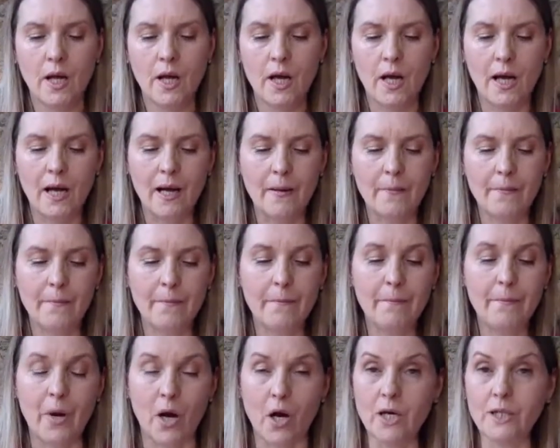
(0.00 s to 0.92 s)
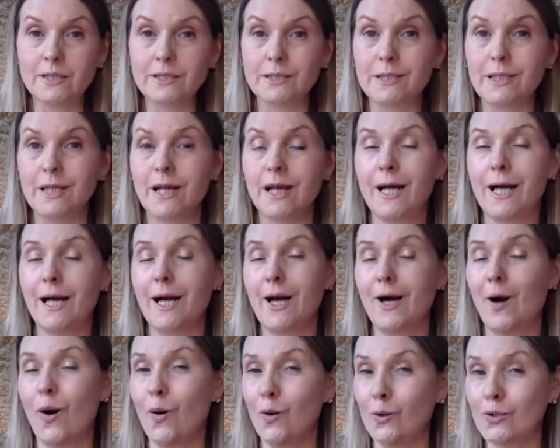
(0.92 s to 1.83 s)
But
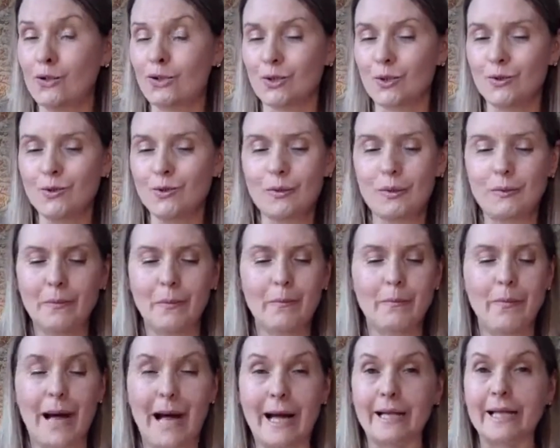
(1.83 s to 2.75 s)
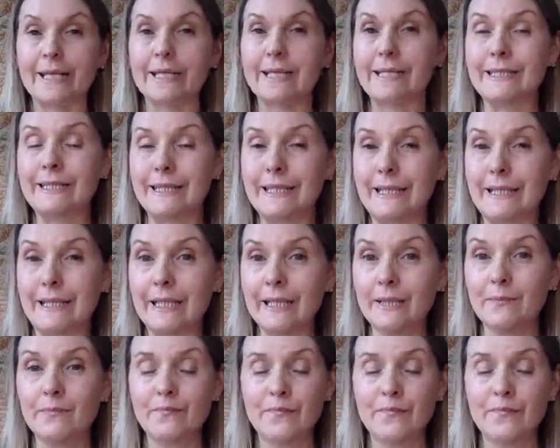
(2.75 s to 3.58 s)
also, back in the day,